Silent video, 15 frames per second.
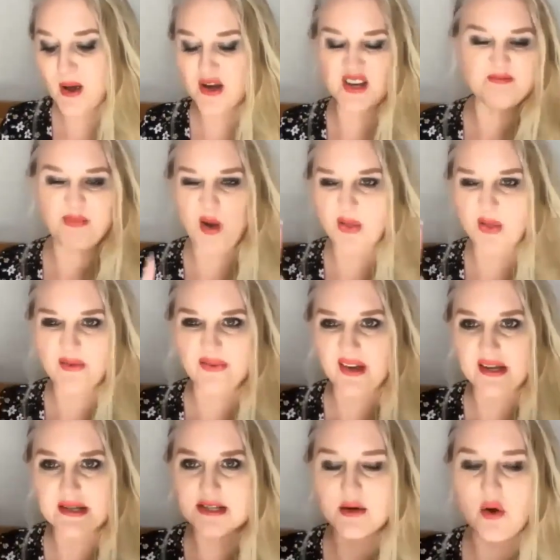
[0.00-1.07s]
I didn't bother for
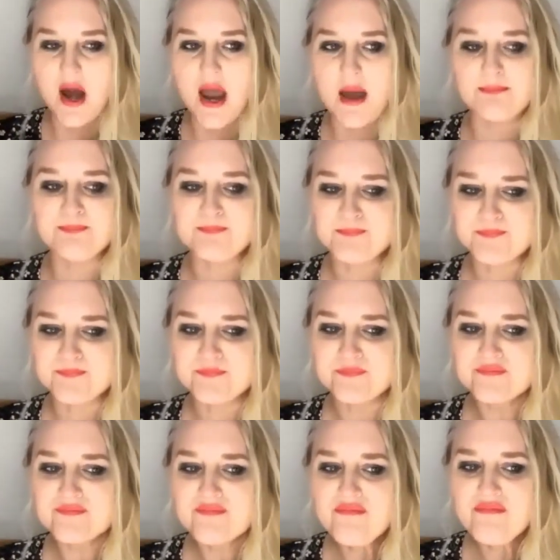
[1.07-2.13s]
Instagram.
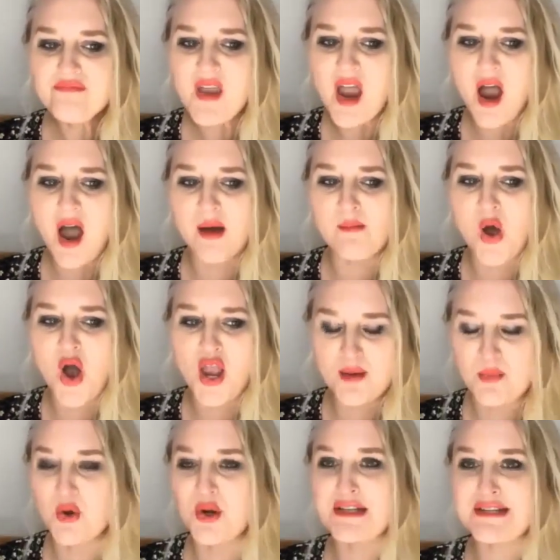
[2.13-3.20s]
I
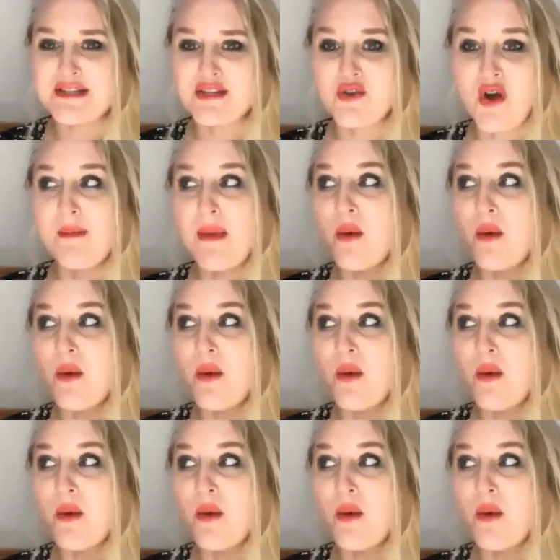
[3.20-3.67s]
am on Instagram,